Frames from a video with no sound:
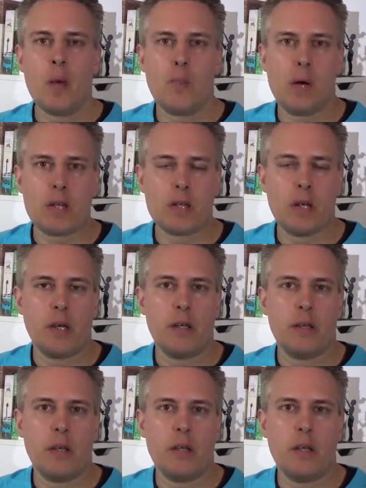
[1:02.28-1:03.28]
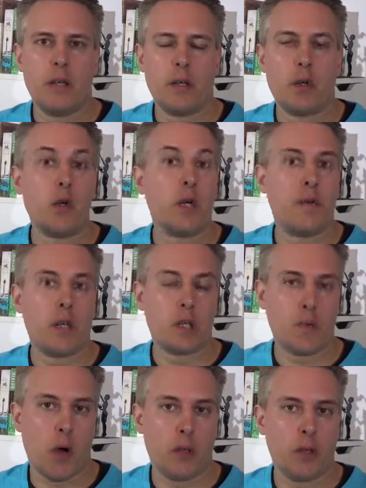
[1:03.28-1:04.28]
But uh, they, they could have
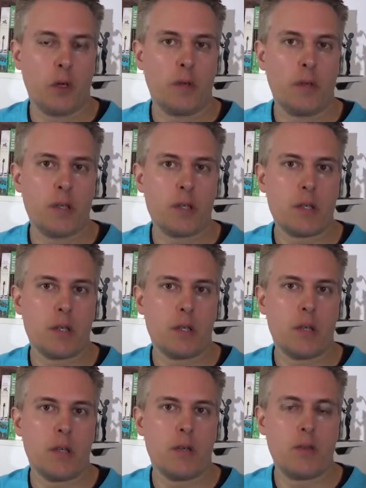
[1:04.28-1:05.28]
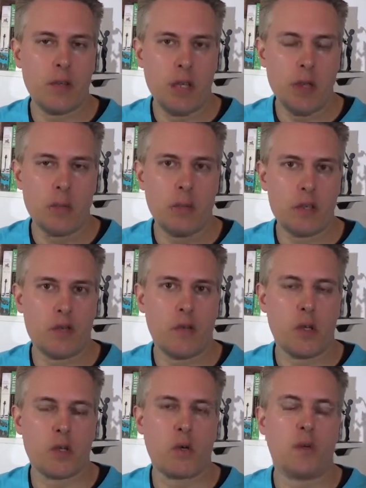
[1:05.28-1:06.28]
expanded on this uh, theme, this
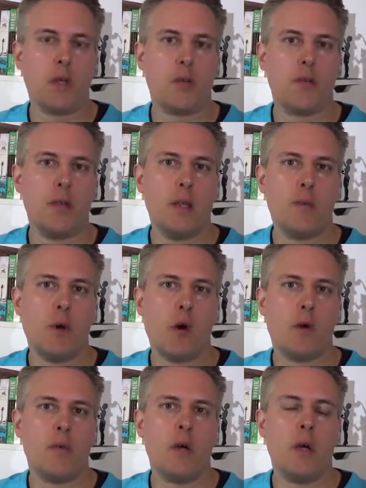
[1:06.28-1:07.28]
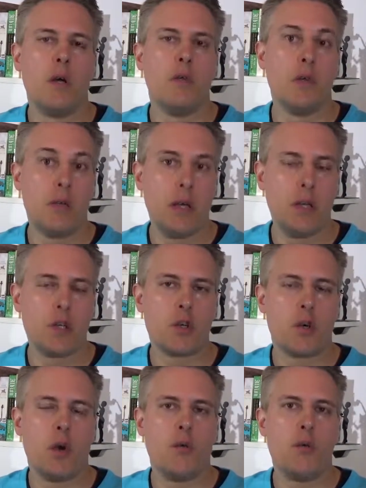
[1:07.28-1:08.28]
philosophical theme of the
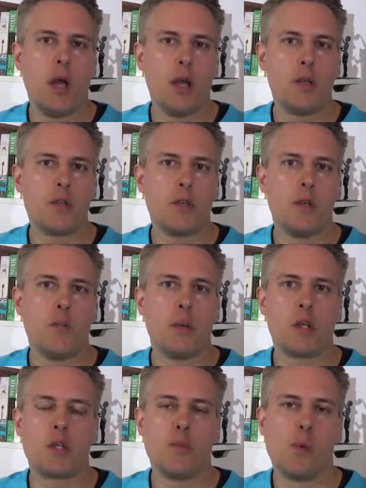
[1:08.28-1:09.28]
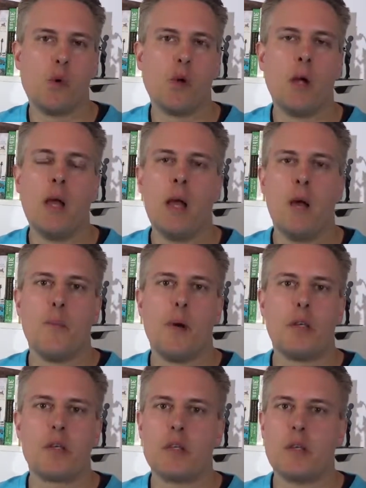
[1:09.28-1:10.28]
nature of reality much more.
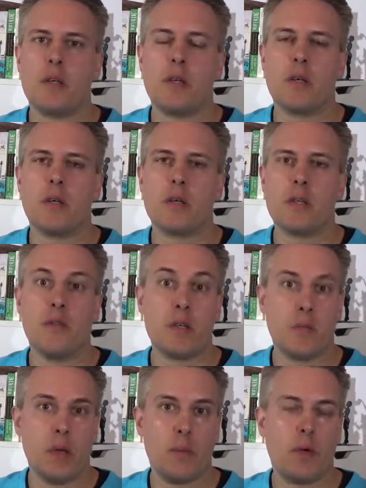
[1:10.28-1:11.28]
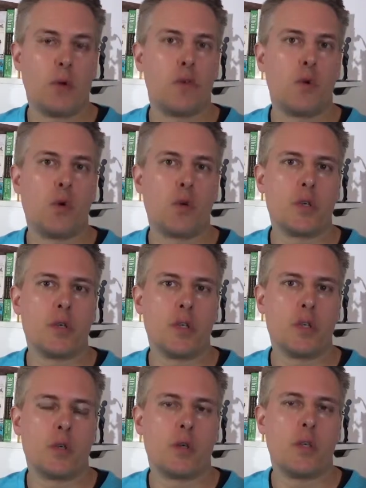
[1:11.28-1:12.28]
But uh, Steven Spielberg, of course,
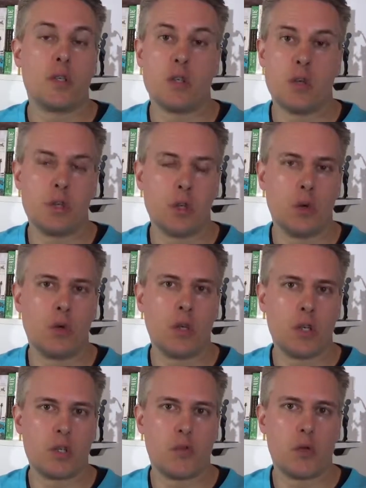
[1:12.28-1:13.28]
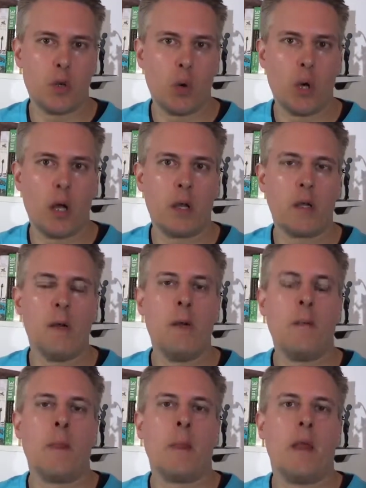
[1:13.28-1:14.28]
not, is, is no Christopher Nolan.
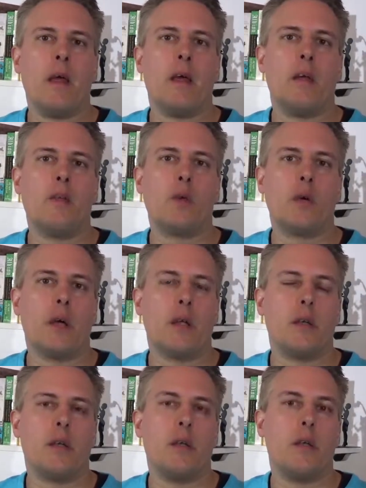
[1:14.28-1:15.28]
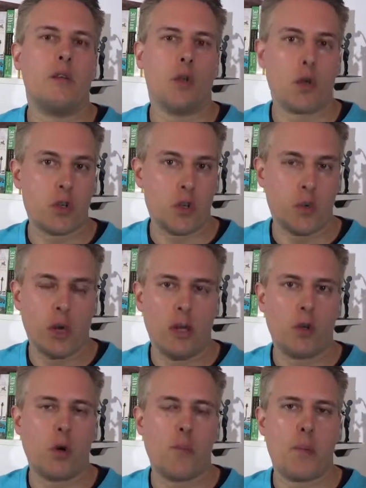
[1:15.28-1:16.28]
Uh, you can not really
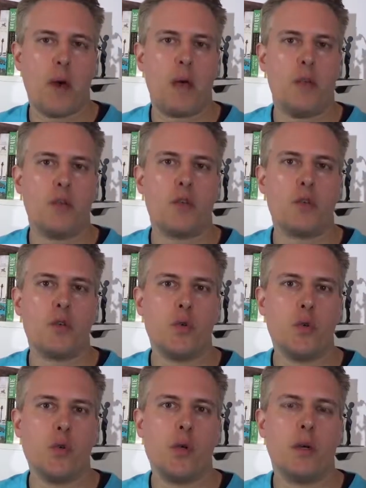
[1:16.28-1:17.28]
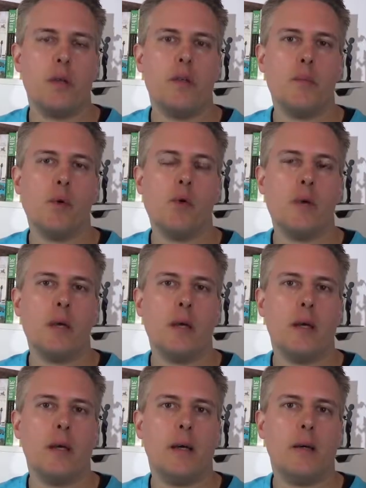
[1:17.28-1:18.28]
compare it to the movie
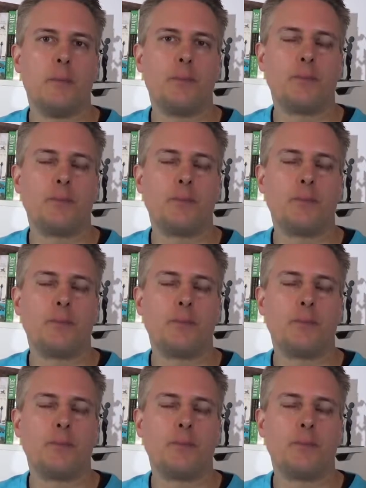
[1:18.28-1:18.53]
uh,